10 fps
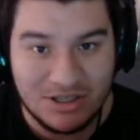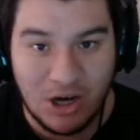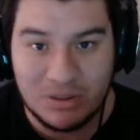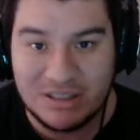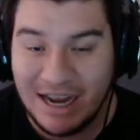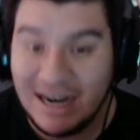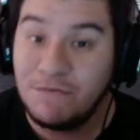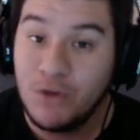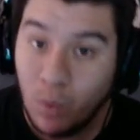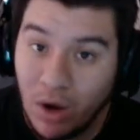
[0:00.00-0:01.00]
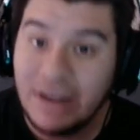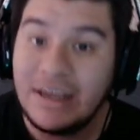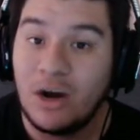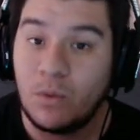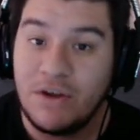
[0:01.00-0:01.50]
know is that if you want to
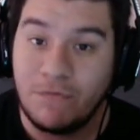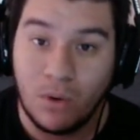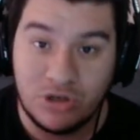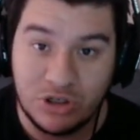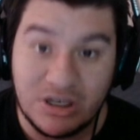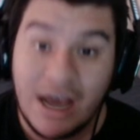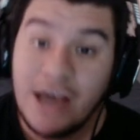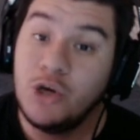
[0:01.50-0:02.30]
get reforges,